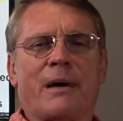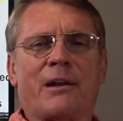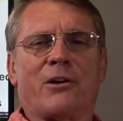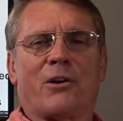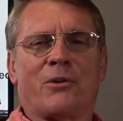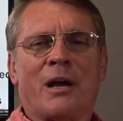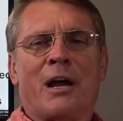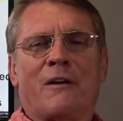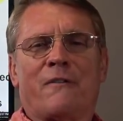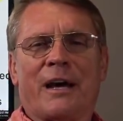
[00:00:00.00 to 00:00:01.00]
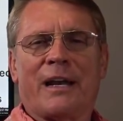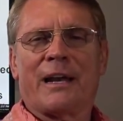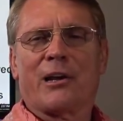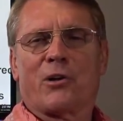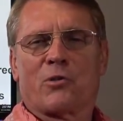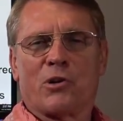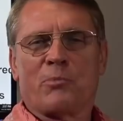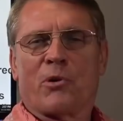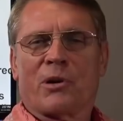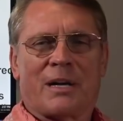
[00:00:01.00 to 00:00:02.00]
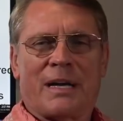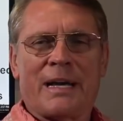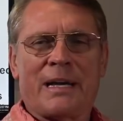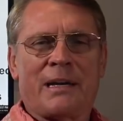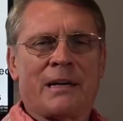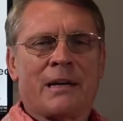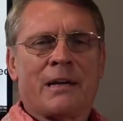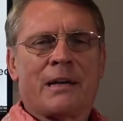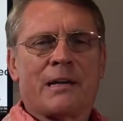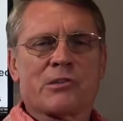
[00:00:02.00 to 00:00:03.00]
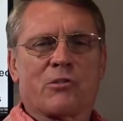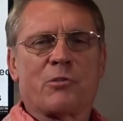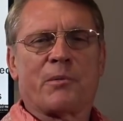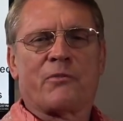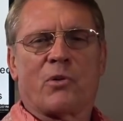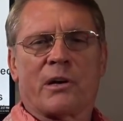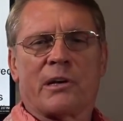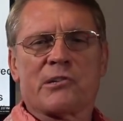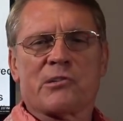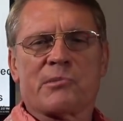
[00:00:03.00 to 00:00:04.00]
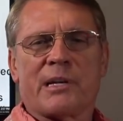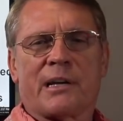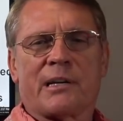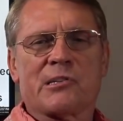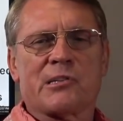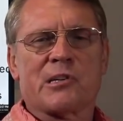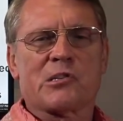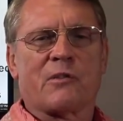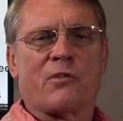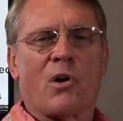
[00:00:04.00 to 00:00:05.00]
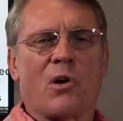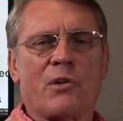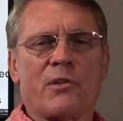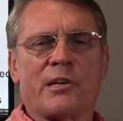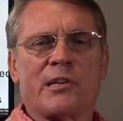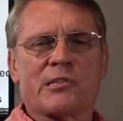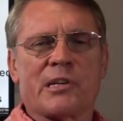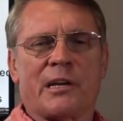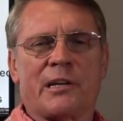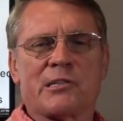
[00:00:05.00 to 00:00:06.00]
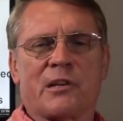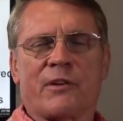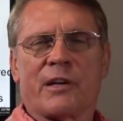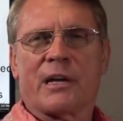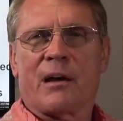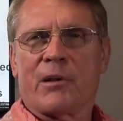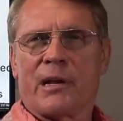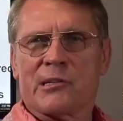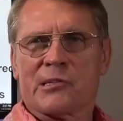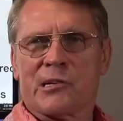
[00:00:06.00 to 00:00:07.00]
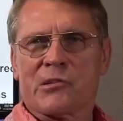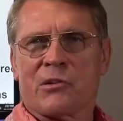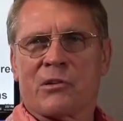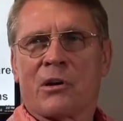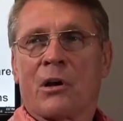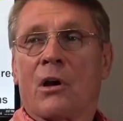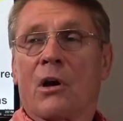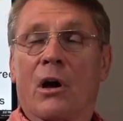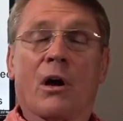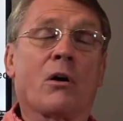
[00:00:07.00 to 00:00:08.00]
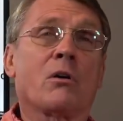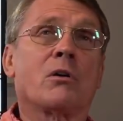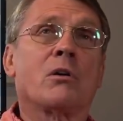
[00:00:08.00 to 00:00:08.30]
monophyletic group or clade, is a group of organisms that consists of all the descendants of a common ancestor. Oh,